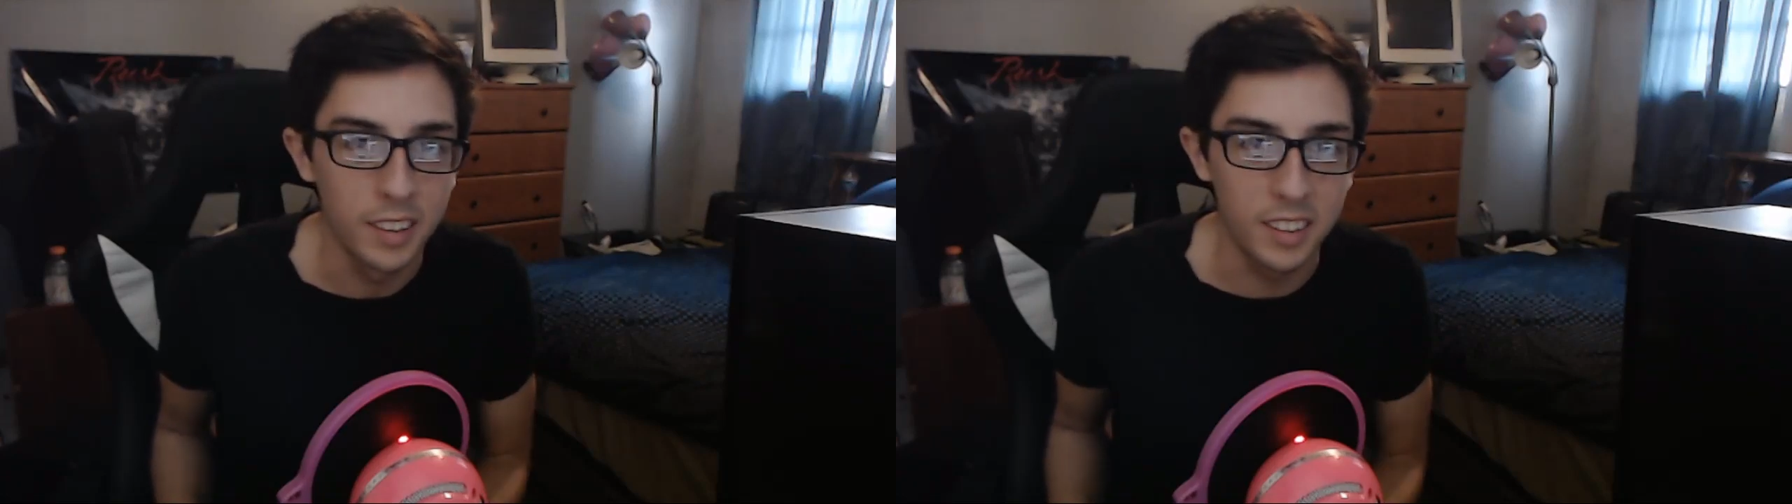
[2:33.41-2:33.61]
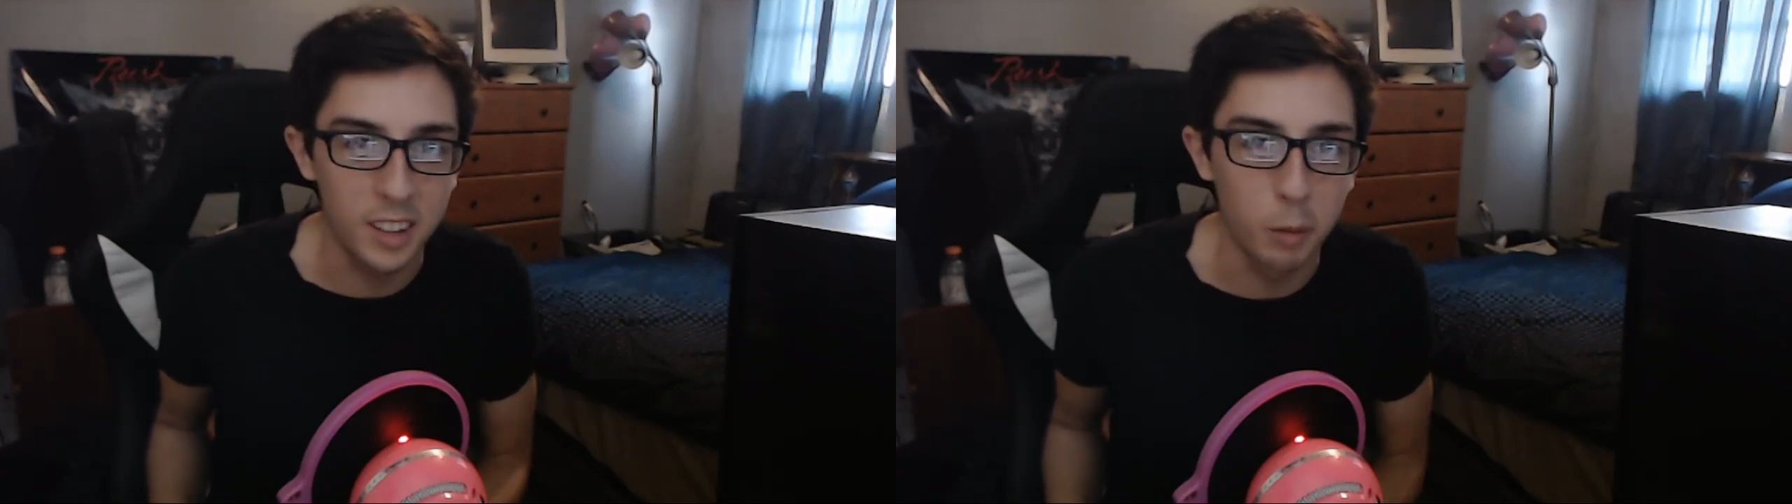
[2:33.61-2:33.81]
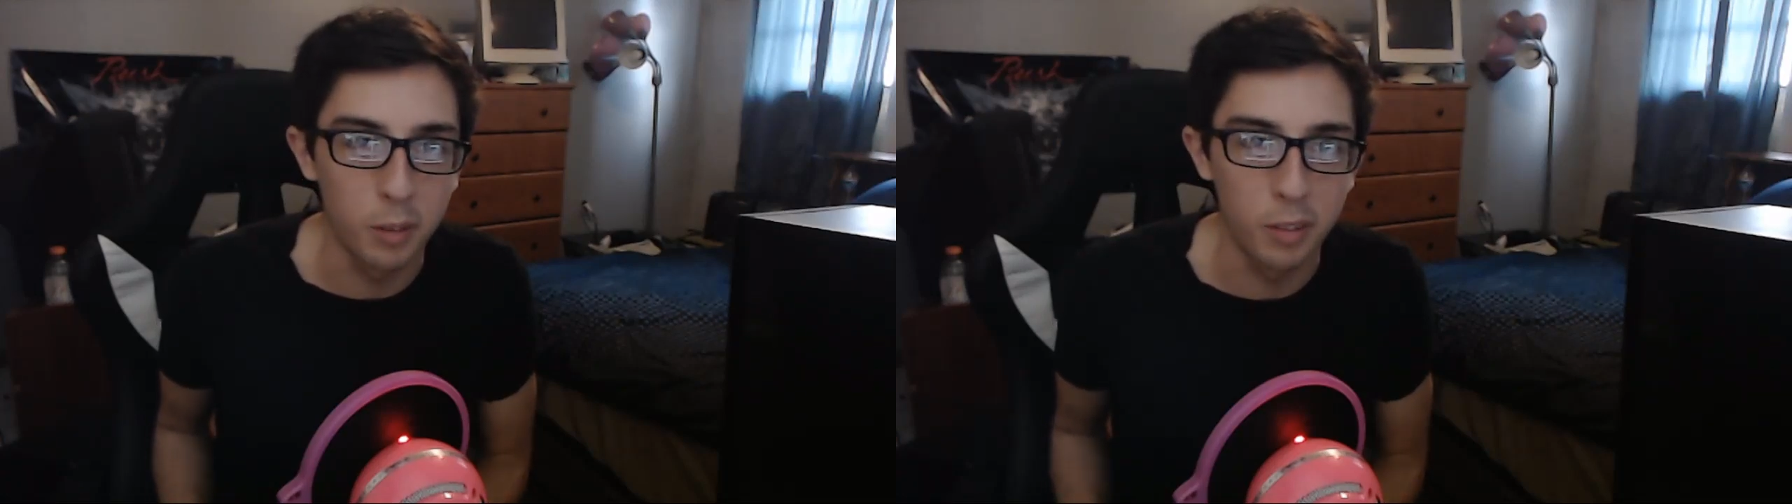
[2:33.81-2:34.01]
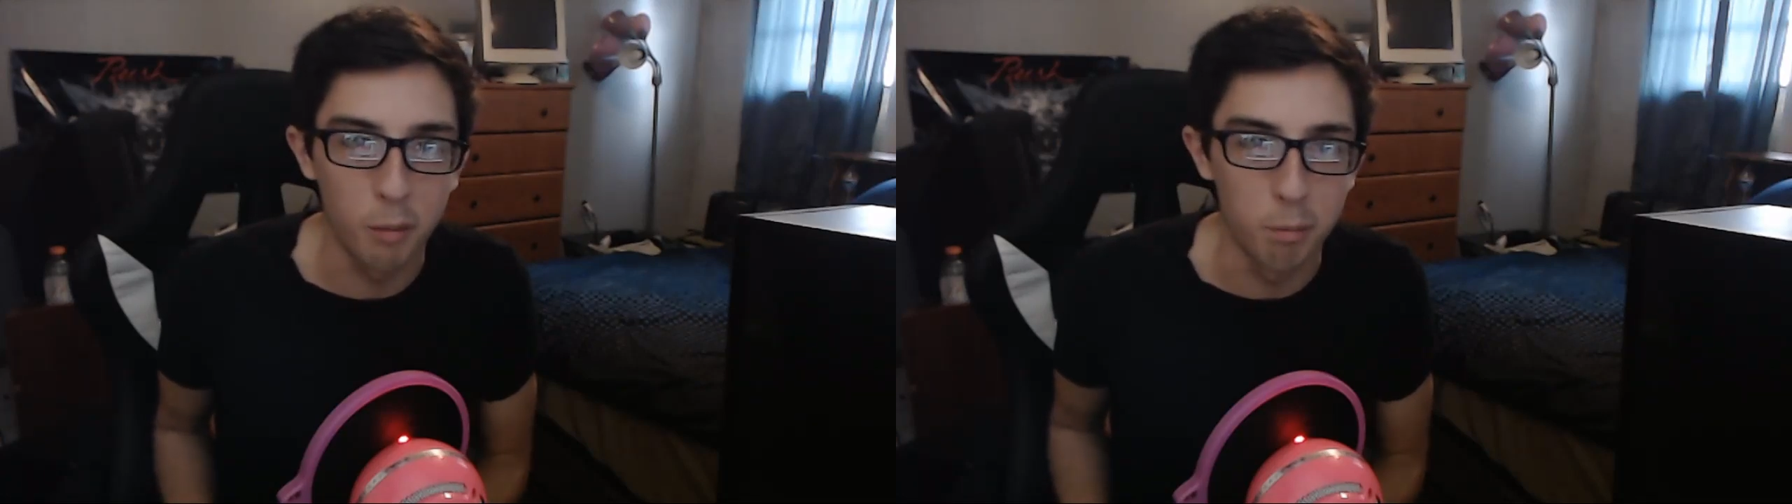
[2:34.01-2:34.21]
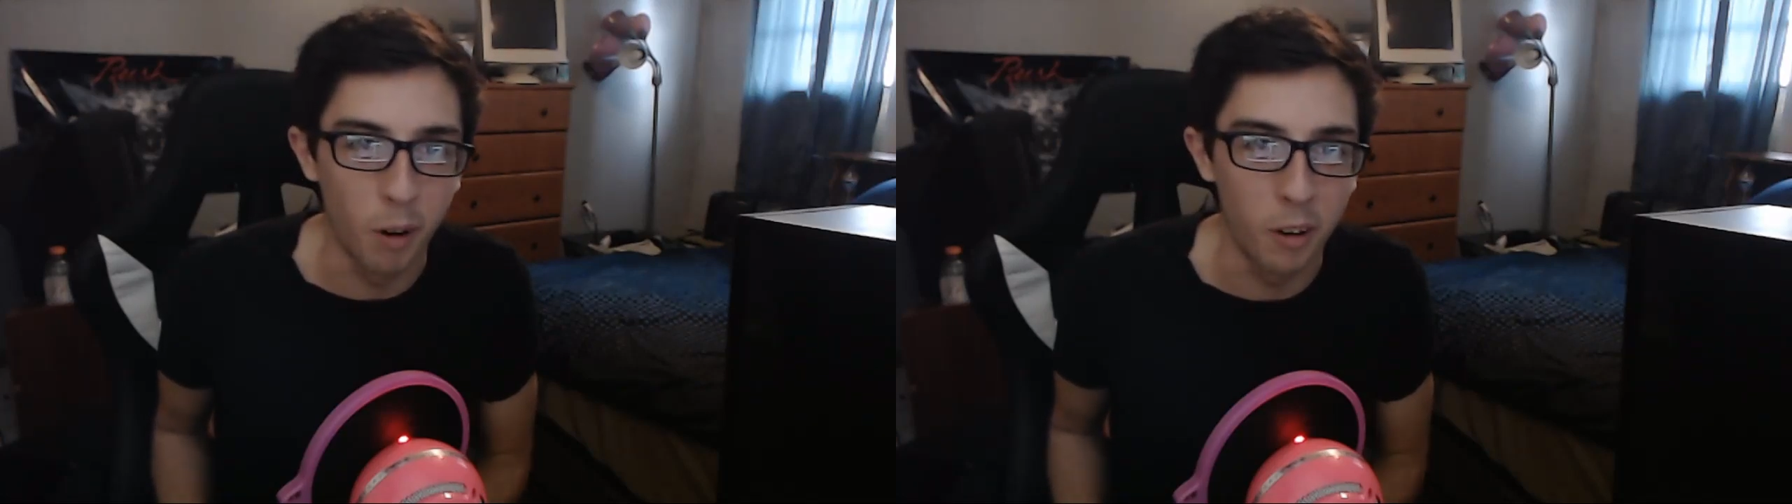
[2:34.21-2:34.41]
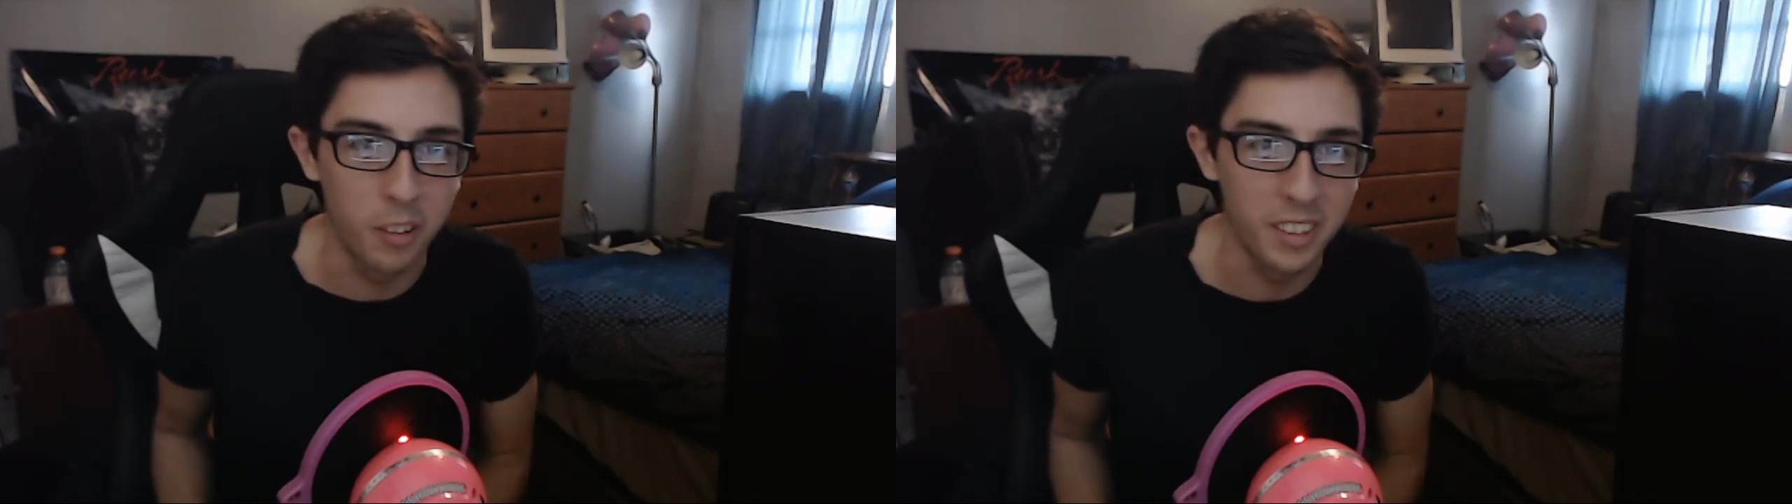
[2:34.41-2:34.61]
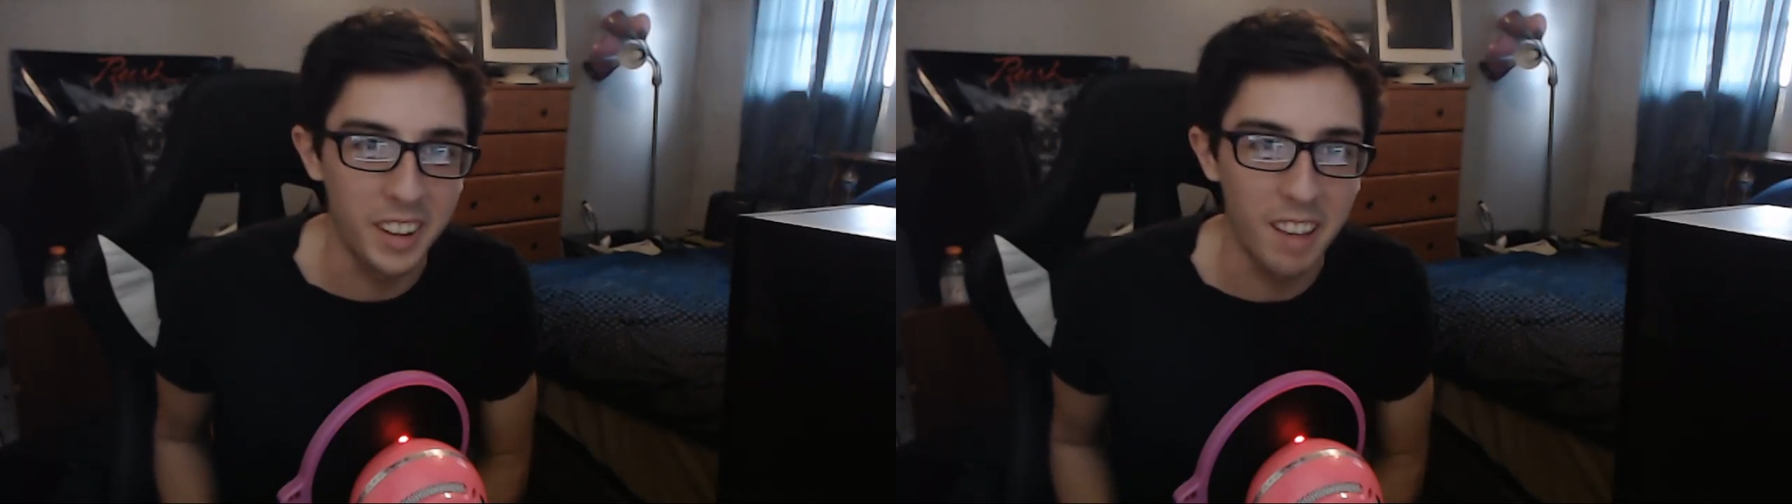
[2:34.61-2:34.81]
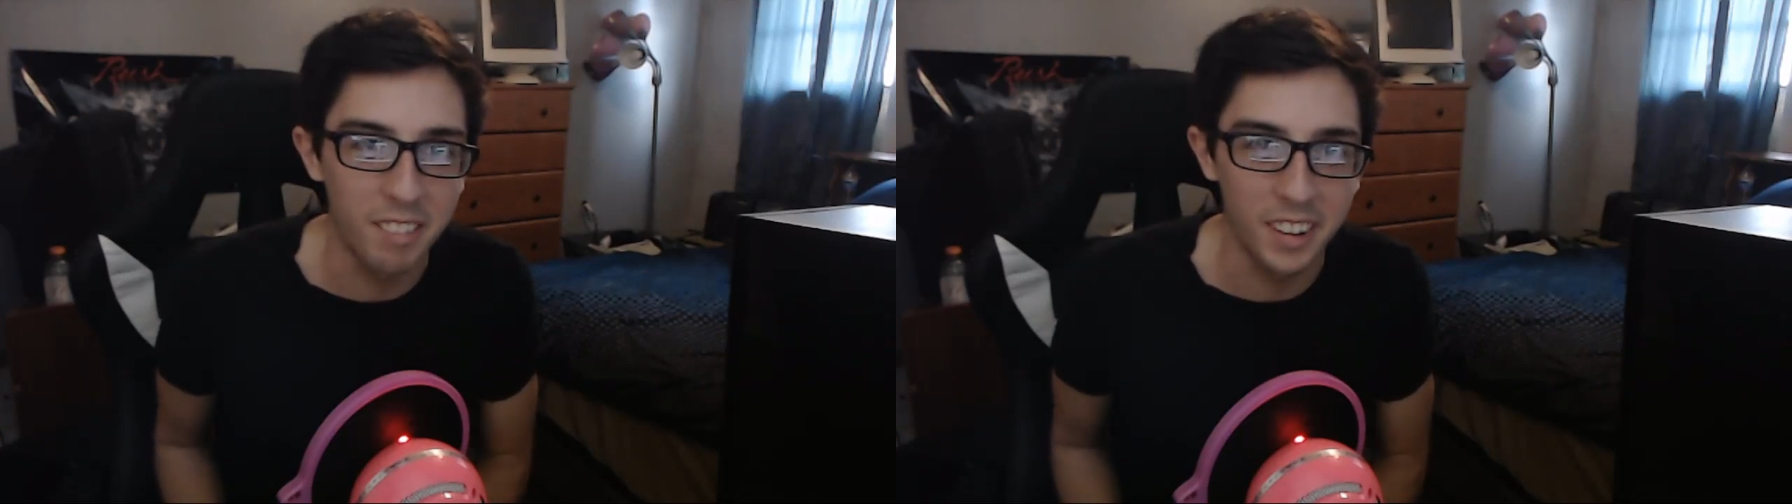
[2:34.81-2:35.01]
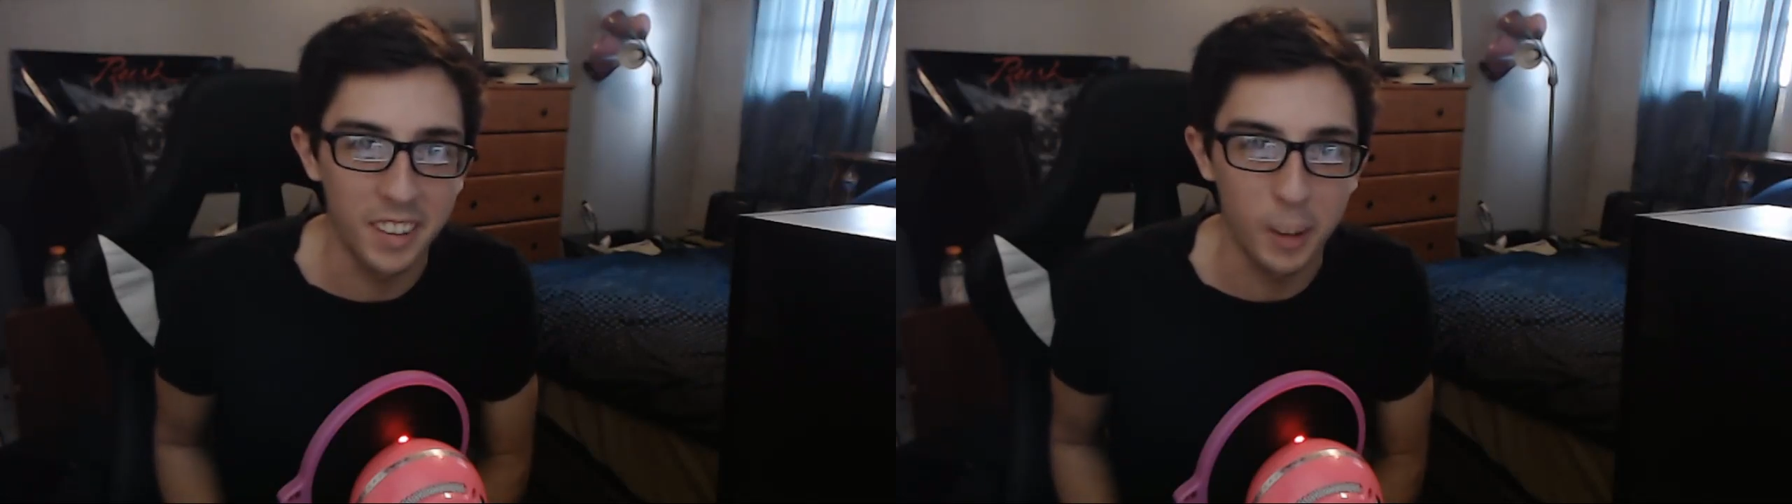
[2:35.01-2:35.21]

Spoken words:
this keyboard felt marginally heavier